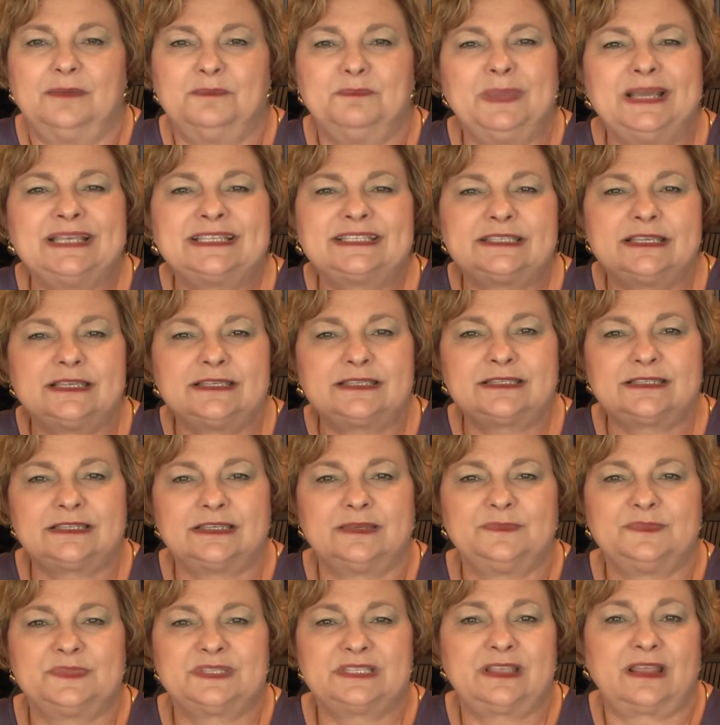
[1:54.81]
My
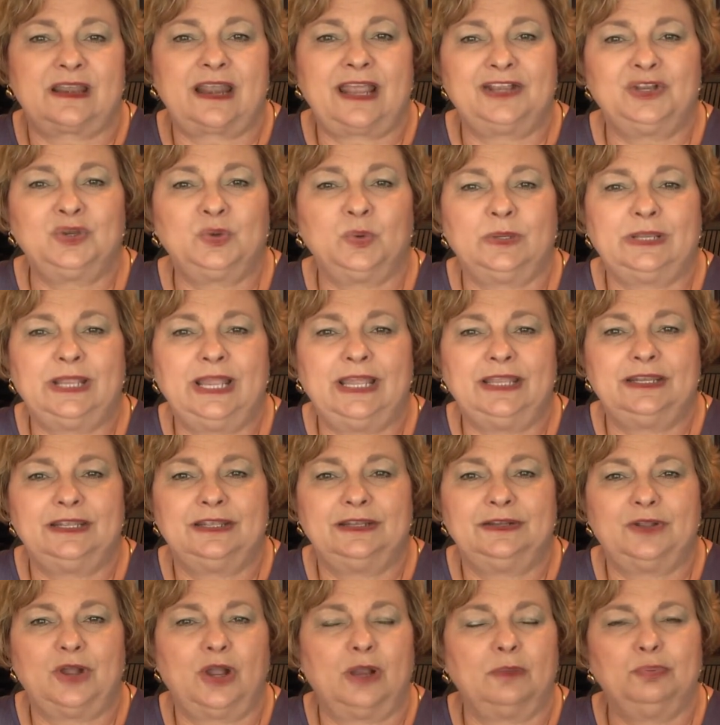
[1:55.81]
systems that I
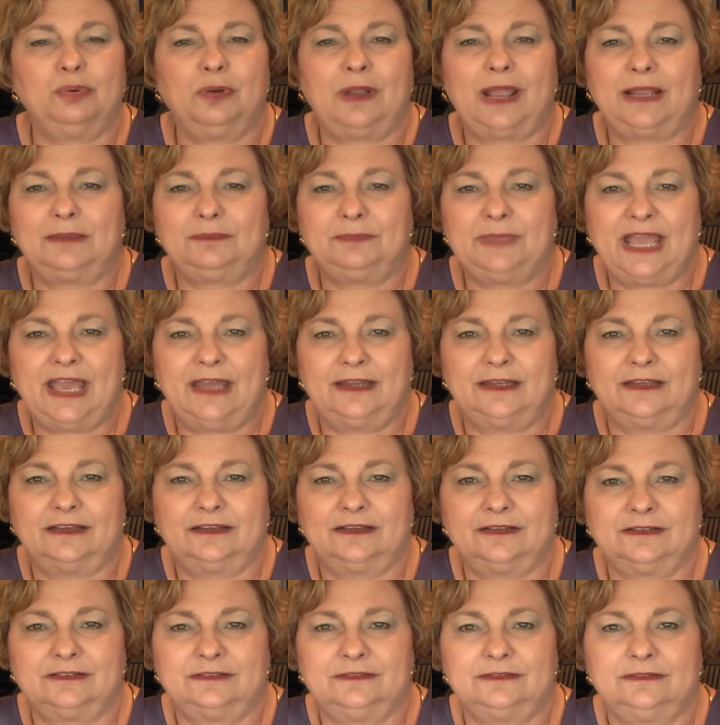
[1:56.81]
created are pragmatic,
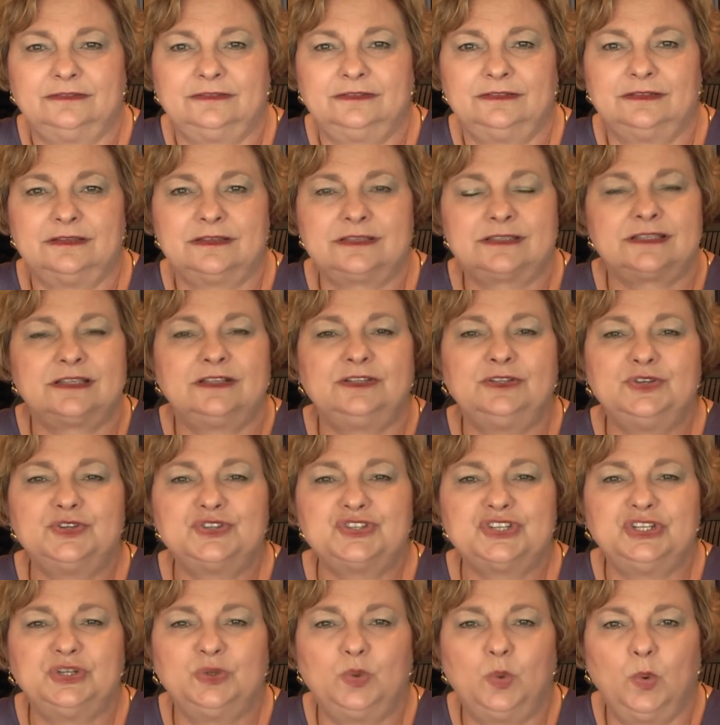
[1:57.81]

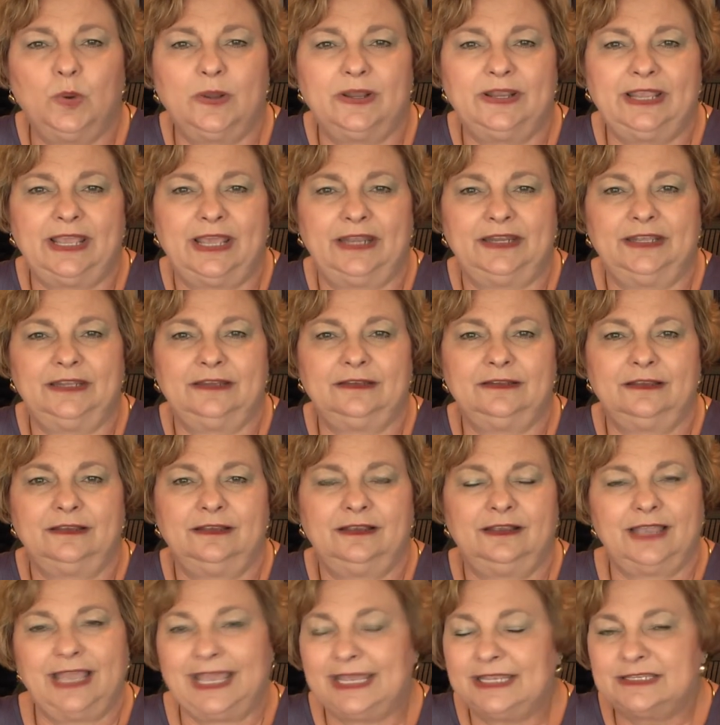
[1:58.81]
solution-oriented,
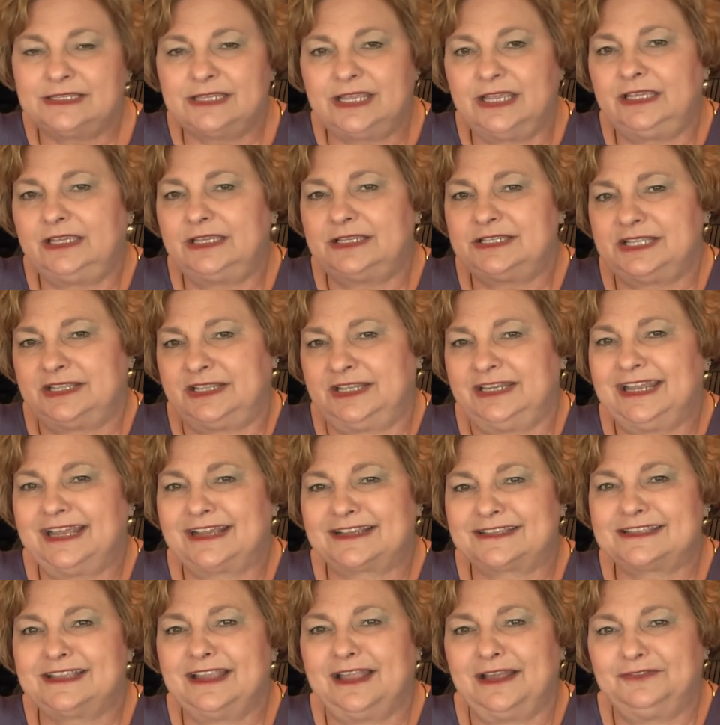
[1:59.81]
and take you to the
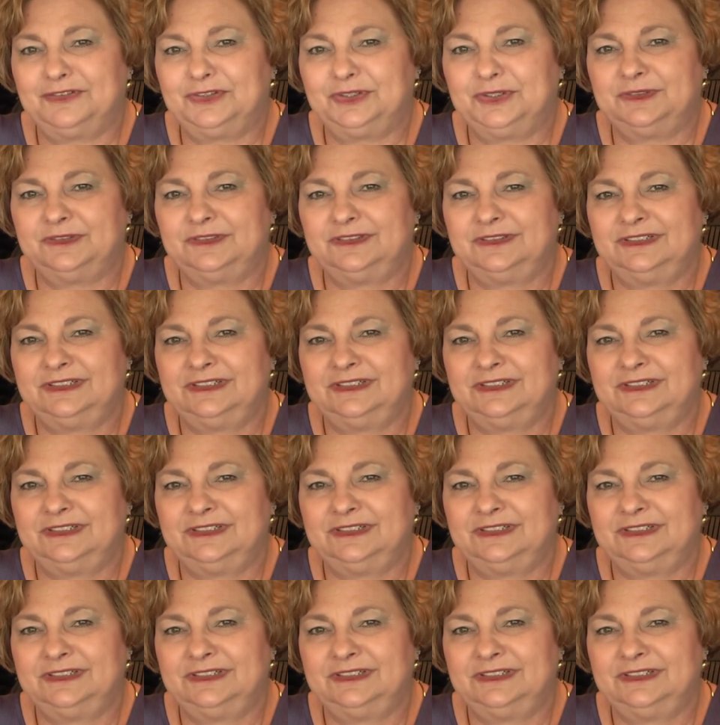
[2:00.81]
next level.